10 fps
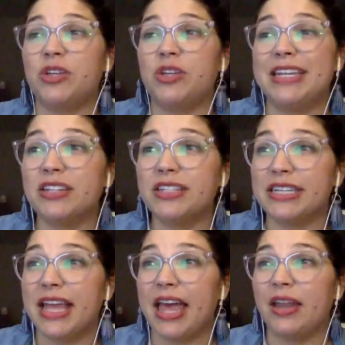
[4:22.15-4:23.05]
in Hilton
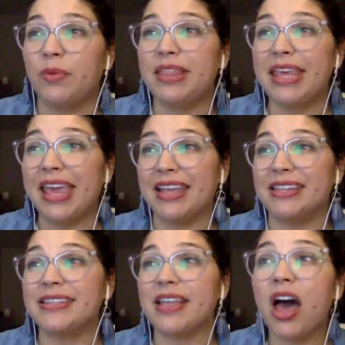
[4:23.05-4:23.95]
Head with
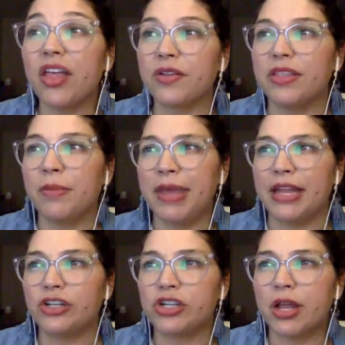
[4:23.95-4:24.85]
kids other than the
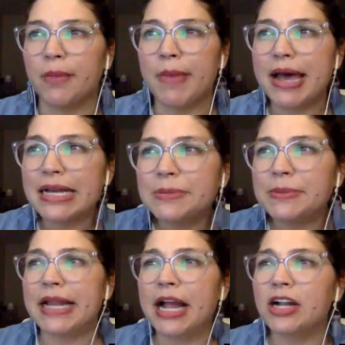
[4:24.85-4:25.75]
beach? My husband
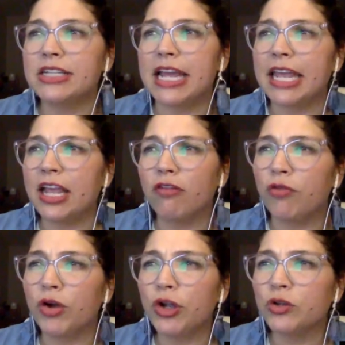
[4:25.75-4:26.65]
and I are taking our
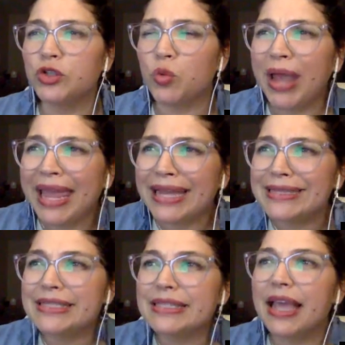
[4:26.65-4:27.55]
4-year-old
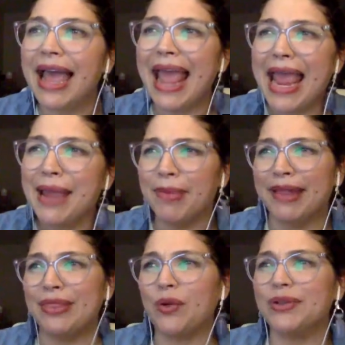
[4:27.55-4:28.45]
twins and
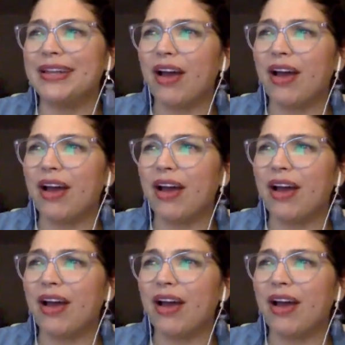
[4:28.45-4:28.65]
8-month-old in